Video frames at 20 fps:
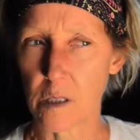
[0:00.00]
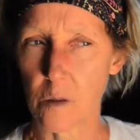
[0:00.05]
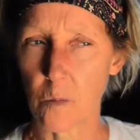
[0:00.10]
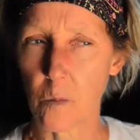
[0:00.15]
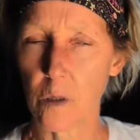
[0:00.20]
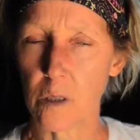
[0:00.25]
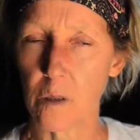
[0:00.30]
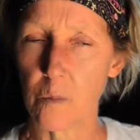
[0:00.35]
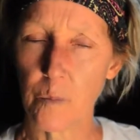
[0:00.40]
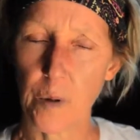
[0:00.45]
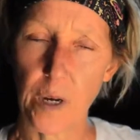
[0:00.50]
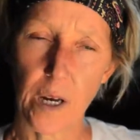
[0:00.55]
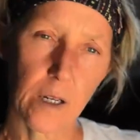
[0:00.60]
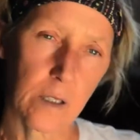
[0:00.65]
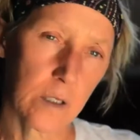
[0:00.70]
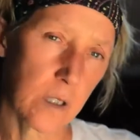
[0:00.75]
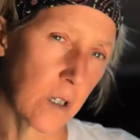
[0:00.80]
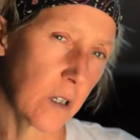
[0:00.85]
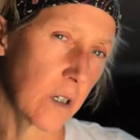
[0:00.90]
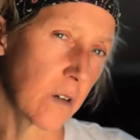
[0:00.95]
that will
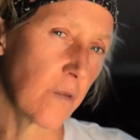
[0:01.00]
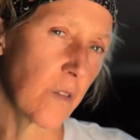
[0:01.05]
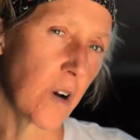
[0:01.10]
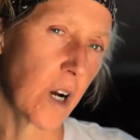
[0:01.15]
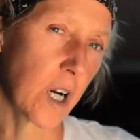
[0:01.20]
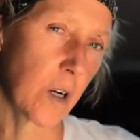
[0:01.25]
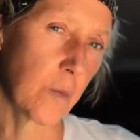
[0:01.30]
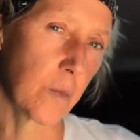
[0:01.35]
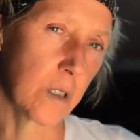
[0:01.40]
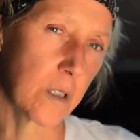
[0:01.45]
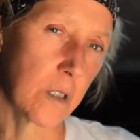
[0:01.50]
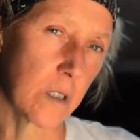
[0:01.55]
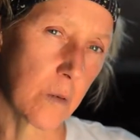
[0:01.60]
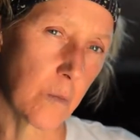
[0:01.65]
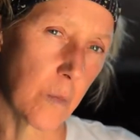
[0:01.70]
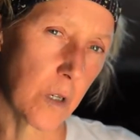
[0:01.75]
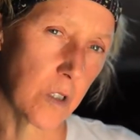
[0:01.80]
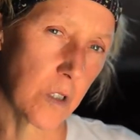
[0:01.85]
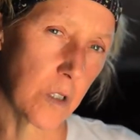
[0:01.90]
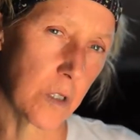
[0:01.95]
impact our environment as
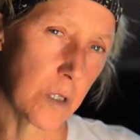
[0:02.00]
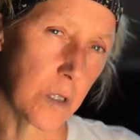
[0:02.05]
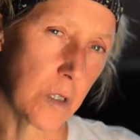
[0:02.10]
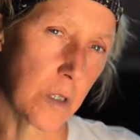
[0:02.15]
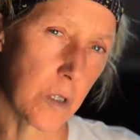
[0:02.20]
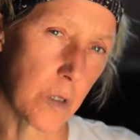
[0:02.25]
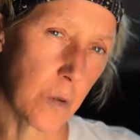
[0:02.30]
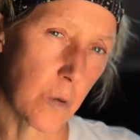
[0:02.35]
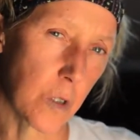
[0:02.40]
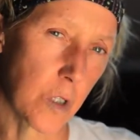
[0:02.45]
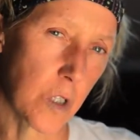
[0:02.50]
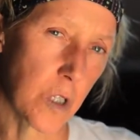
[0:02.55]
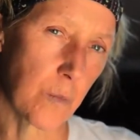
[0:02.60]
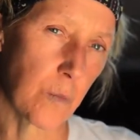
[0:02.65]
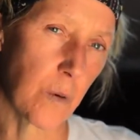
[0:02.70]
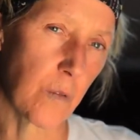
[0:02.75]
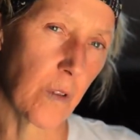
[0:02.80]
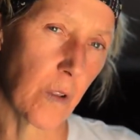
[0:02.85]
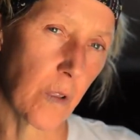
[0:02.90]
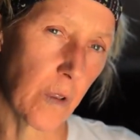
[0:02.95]
much as the stewardship
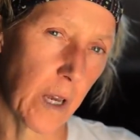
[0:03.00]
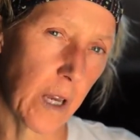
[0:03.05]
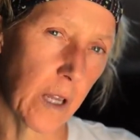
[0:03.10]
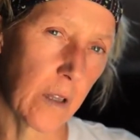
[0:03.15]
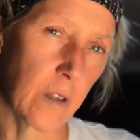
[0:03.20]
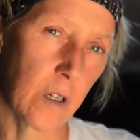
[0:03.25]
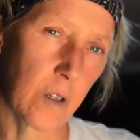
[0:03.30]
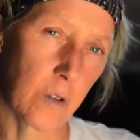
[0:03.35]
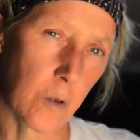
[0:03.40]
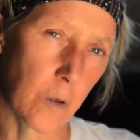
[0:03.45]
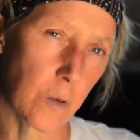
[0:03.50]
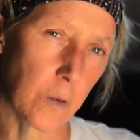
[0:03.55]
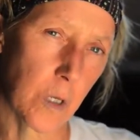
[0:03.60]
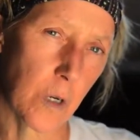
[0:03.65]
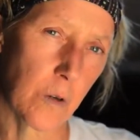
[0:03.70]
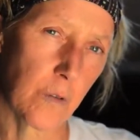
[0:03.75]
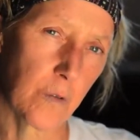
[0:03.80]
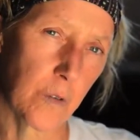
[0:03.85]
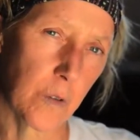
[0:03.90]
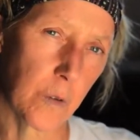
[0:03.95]
of the land that grows
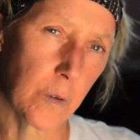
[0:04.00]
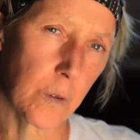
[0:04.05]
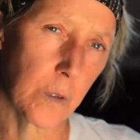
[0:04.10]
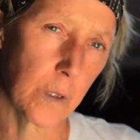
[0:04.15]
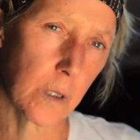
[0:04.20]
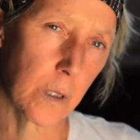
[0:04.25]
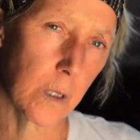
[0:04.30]
our food.